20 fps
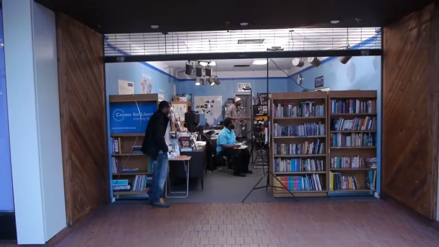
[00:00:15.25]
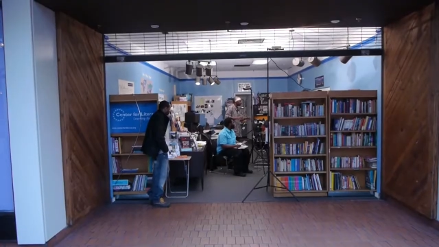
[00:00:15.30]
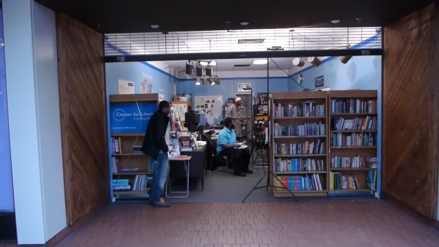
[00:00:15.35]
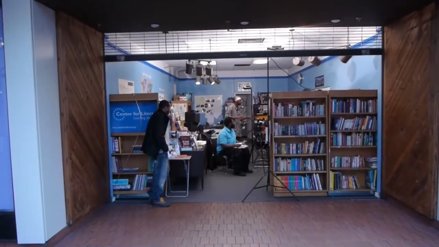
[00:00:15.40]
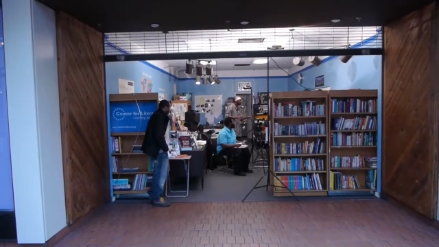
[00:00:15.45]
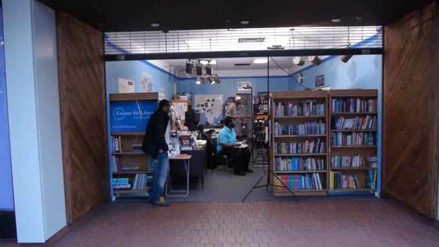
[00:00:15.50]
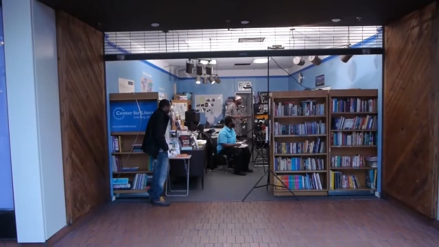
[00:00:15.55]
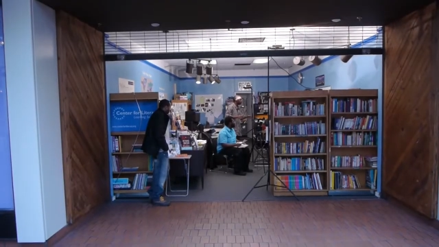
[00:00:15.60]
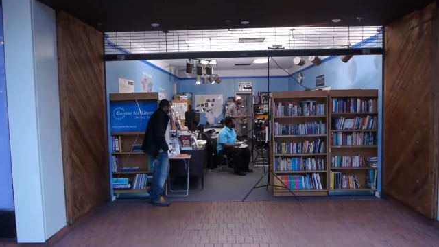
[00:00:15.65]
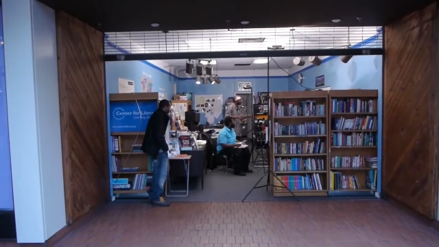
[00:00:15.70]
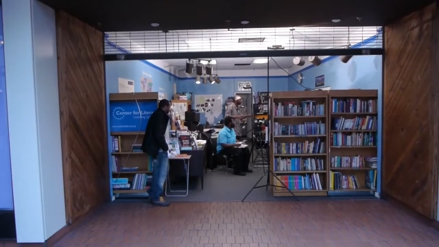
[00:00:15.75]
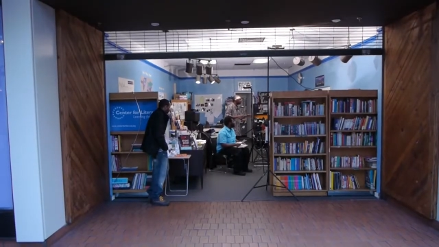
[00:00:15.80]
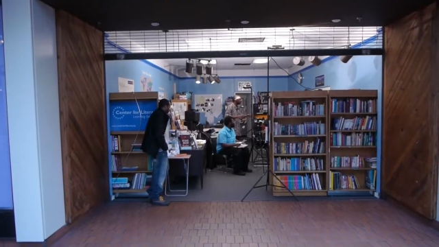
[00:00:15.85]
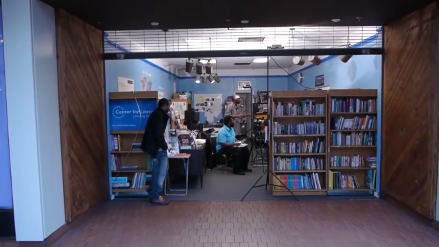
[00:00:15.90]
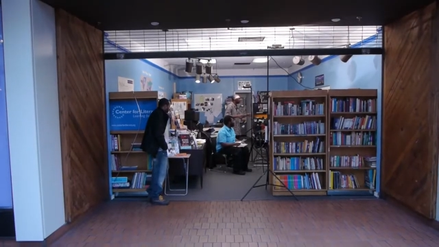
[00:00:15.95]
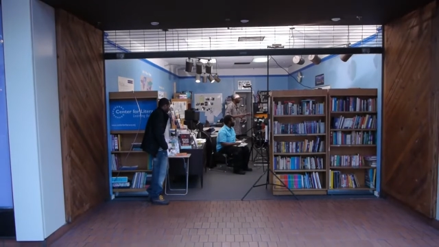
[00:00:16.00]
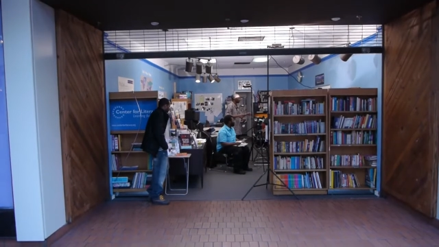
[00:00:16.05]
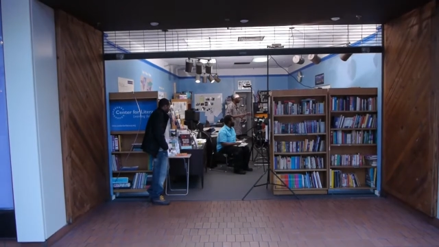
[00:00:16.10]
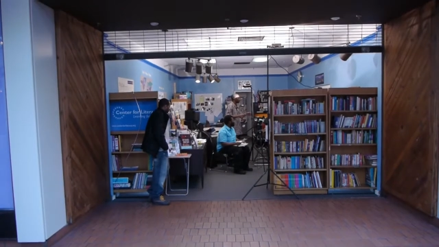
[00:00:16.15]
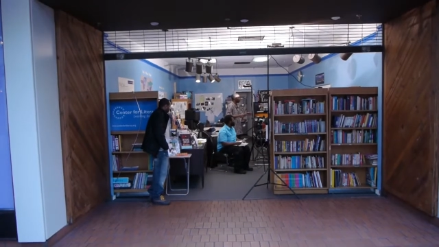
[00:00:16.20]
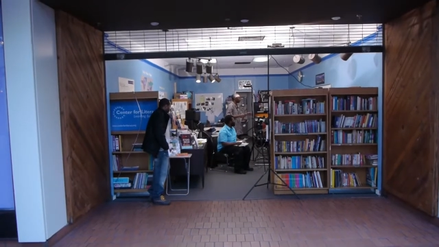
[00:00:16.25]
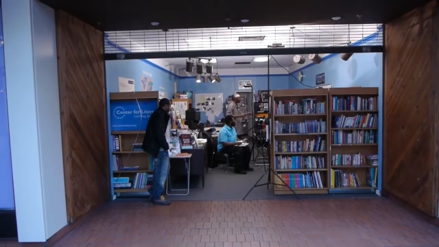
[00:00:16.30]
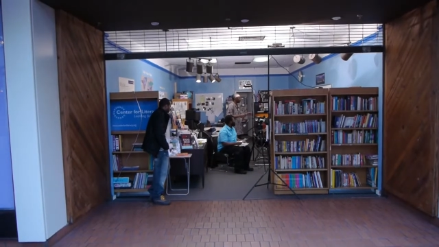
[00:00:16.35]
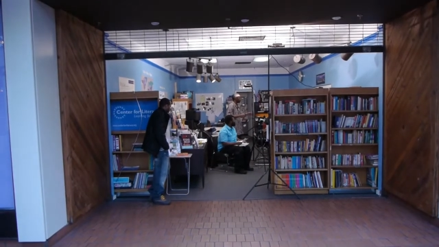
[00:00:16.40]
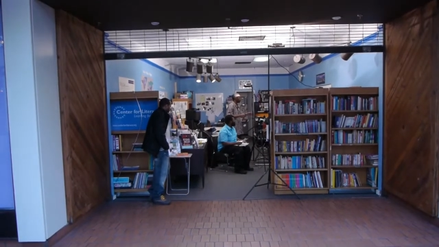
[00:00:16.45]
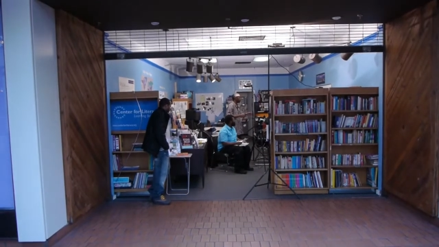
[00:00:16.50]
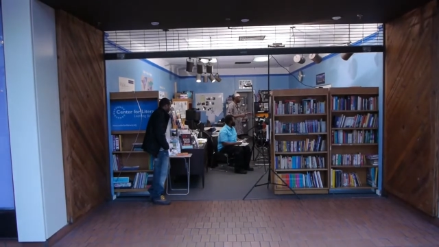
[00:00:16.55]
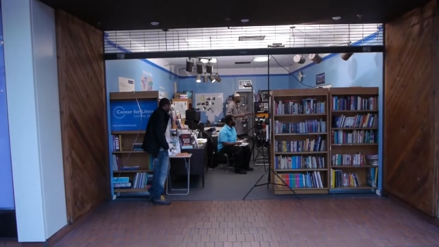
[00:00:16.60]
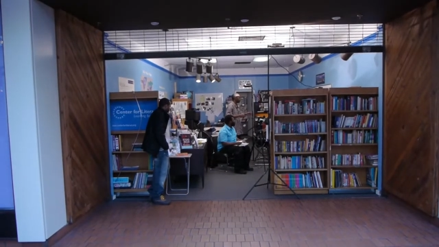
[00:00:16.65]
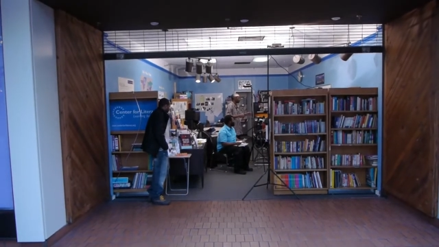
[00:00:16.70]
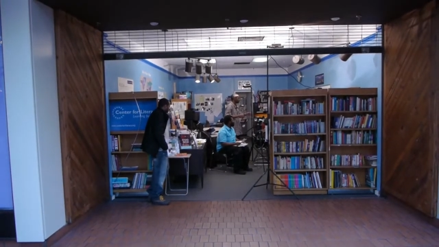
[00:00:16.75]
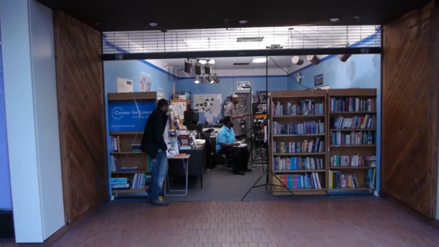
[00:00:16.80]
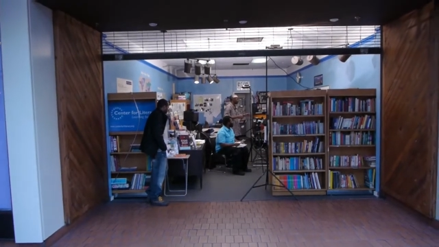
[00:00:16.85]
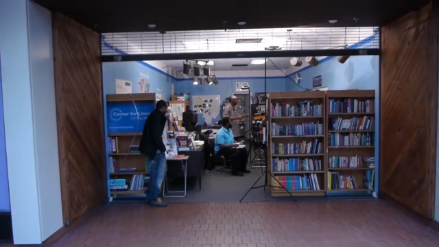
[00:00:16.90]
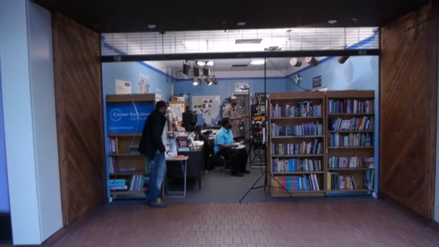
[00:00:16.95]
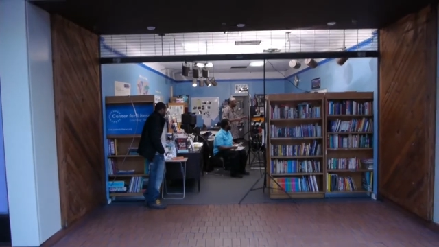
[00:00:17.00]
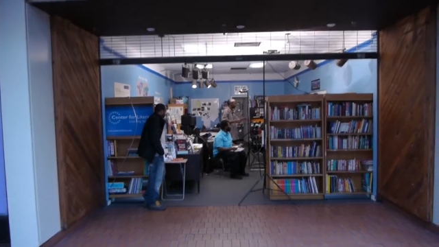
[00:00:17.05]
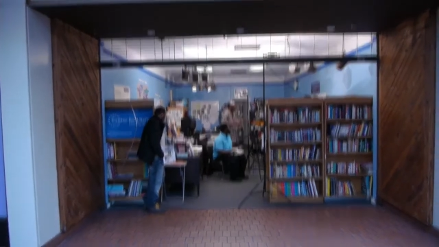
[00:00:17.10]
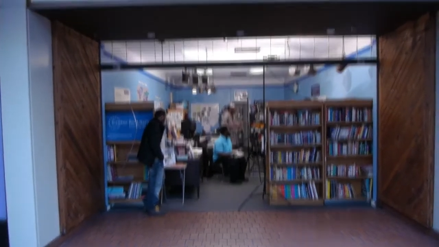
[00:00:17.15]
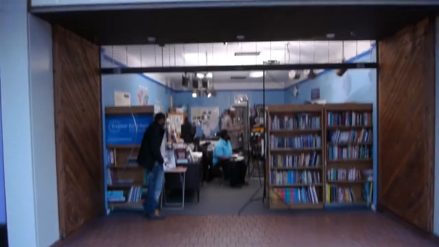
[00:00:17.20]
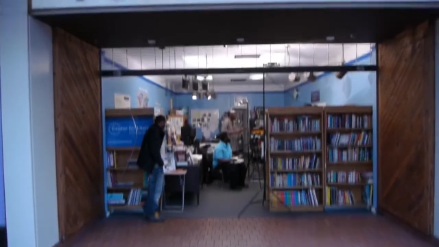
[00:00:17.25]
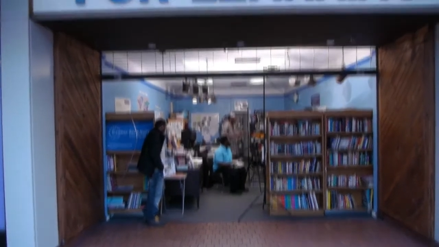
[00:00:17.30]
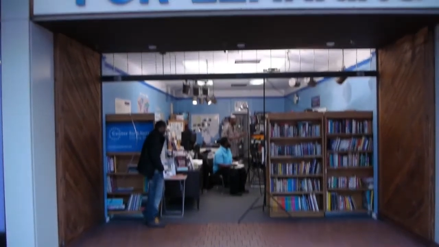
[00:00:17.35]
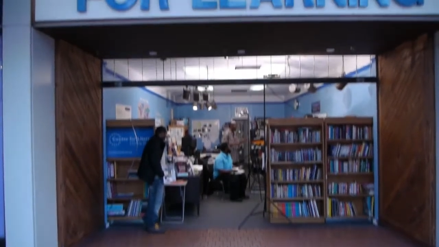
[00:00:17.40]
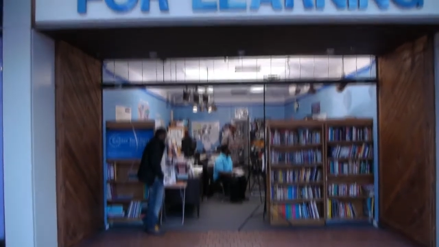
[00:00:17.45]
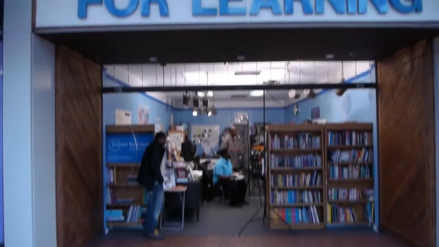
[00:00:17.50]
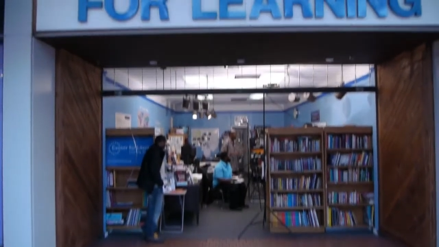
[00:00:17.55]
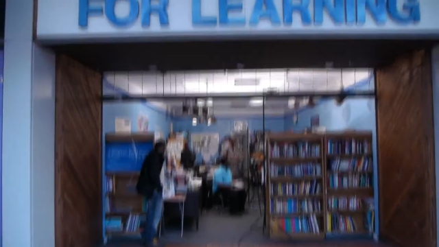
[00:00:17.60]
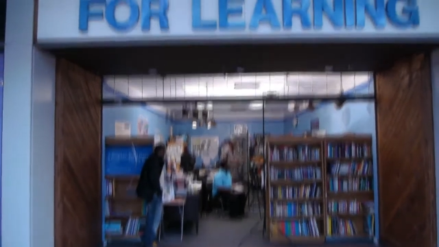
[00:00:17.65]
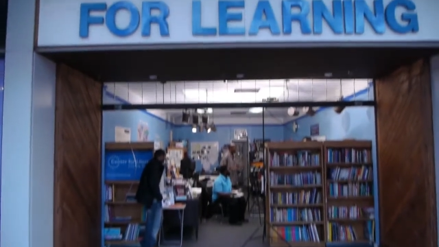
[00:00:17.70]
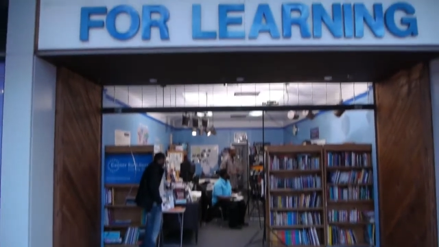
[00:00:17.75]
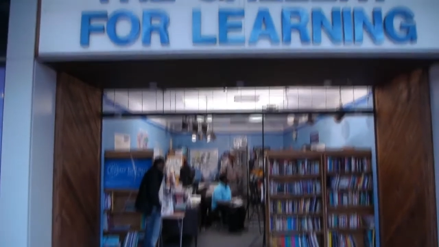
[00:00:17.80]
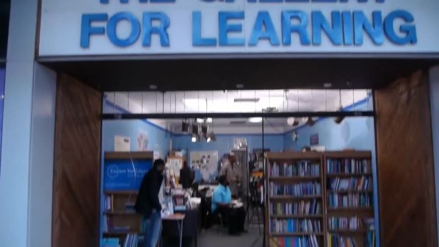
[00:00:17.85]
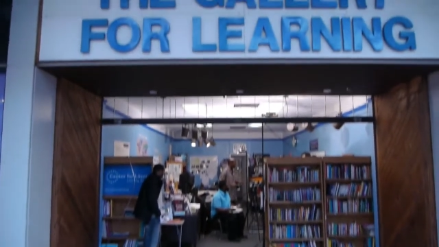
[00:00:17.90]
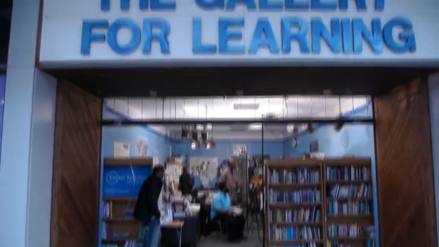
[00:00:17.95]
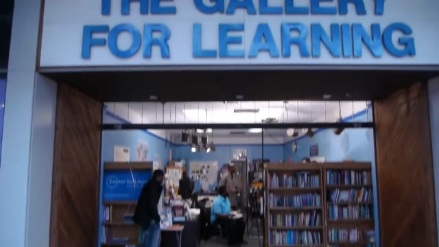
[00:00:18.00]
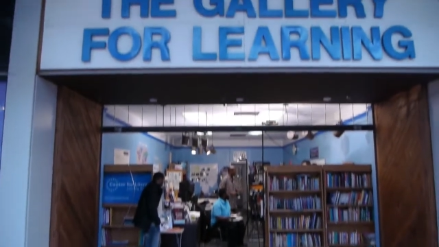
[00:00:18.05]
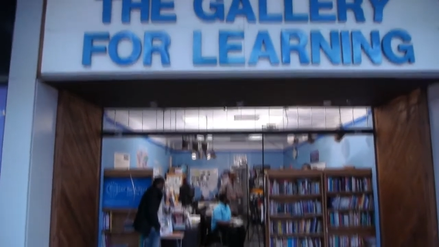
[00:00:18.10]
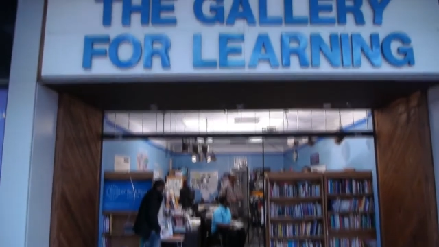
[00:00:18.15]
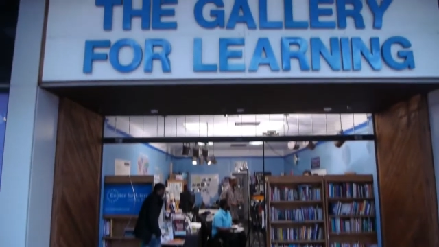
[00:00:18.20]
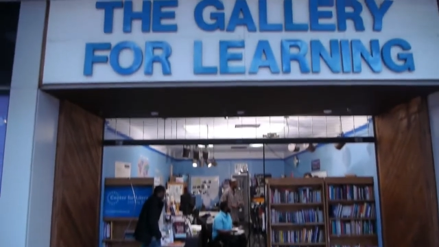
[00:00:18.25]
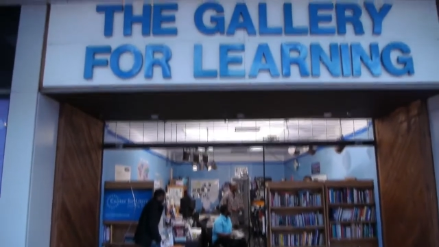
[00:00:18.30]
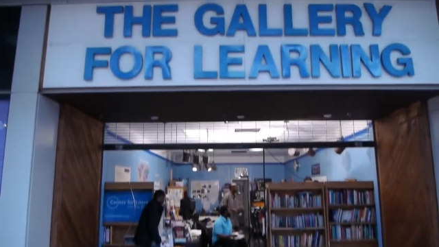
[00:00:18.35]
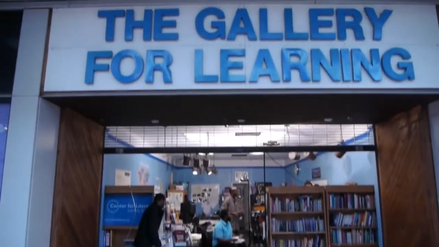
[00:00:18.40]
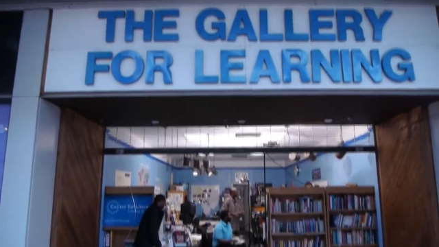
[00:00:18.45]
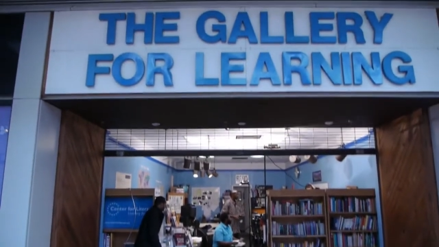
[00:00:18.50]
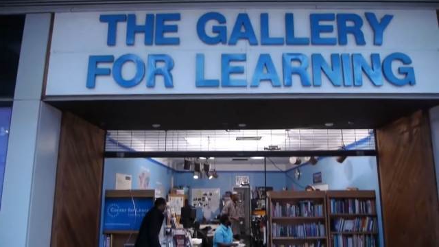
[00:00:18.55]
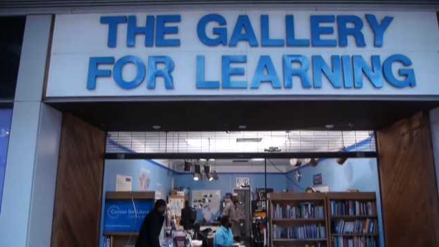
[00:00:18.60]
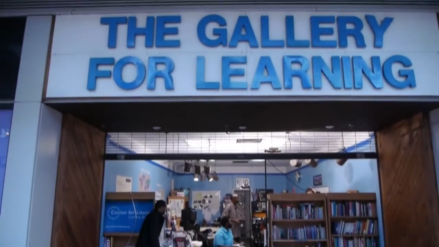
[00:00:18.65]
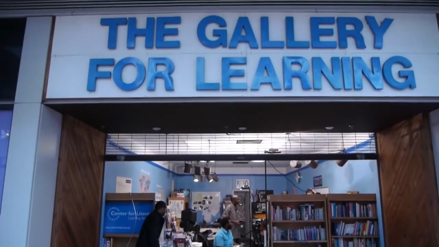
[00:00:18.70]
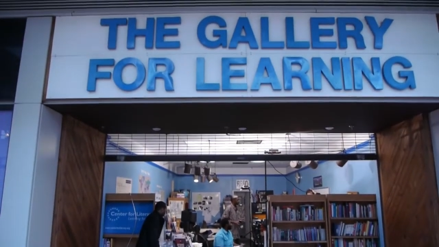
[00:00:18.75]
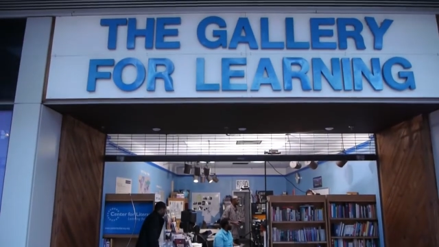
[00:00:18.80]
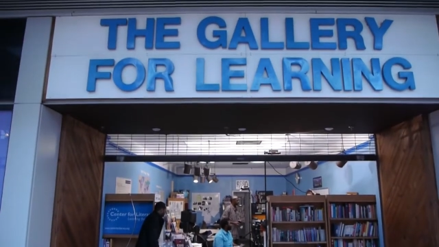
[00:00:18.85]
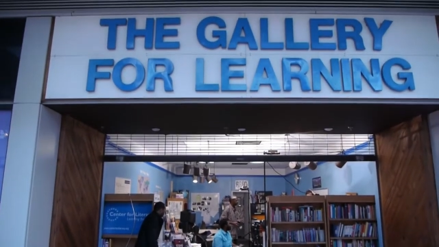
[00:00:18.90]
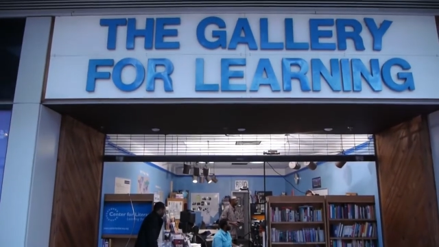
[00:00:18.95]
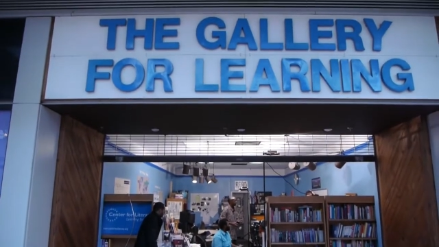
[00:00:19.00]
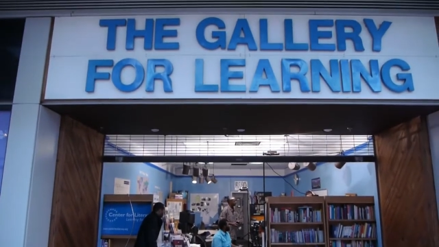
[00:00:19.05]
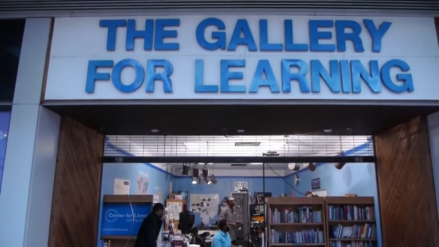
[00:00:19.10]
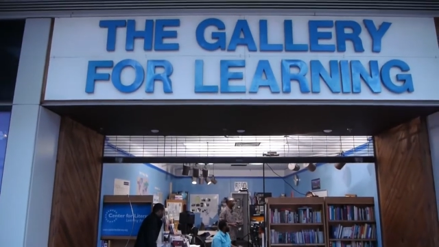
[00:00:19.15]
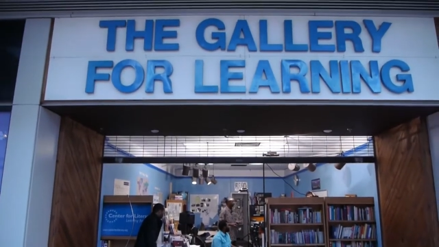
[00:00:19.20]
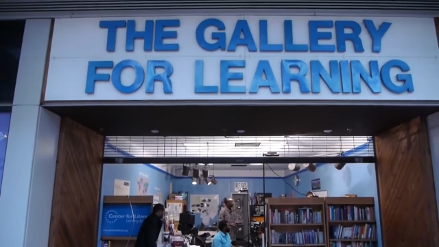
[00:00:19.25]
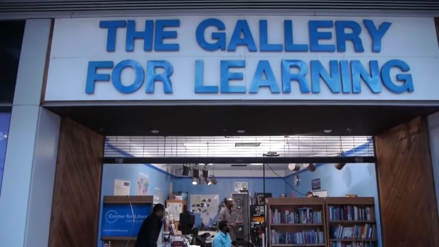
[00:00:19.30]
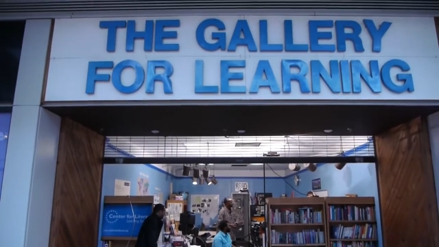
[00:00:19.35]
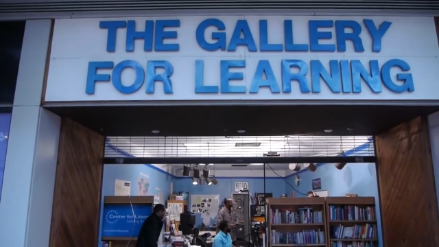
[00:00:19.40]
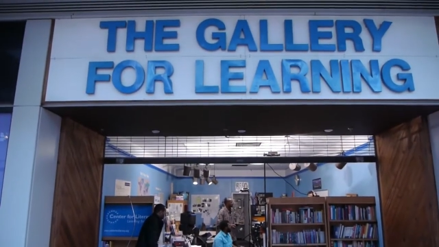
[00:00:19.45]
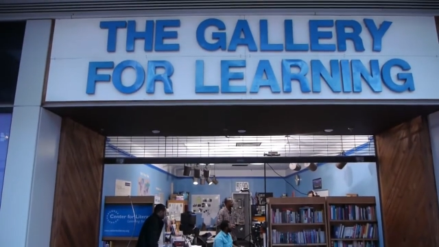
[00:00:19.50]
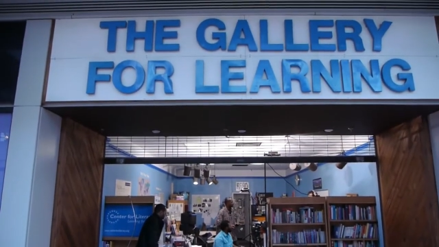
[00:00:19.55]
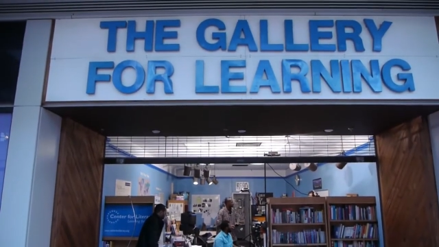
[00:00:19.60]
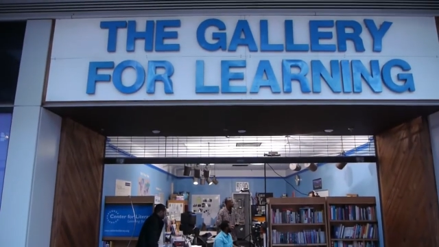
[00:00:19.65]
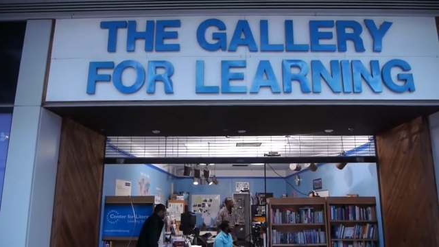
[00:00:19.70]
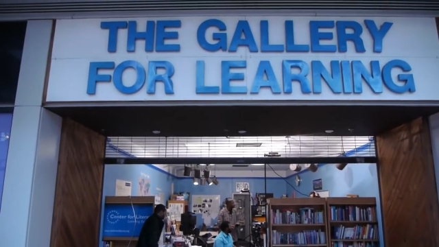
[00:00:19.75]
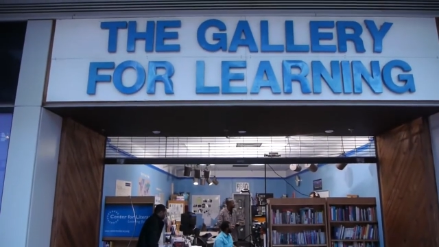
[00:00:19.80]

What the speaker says: Nobody's mouth can be seen.